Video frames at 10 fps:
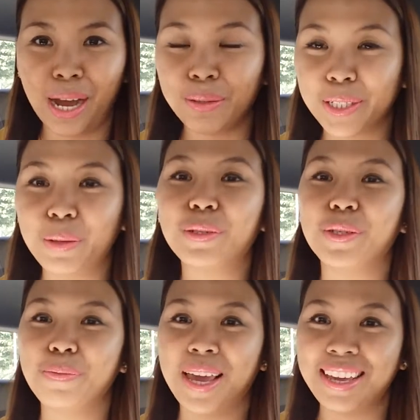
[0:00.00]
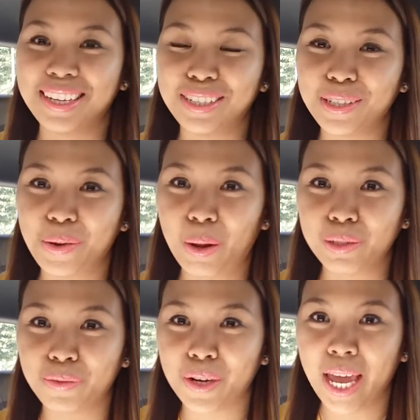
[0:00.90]
I was able to make it, so I
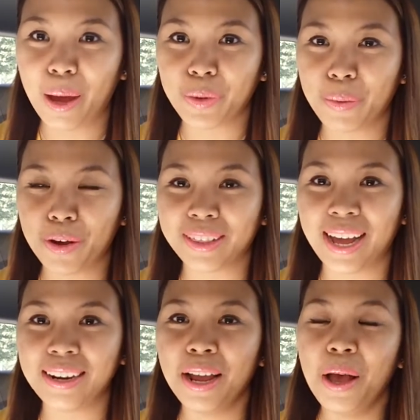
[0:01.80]
was very happy about that.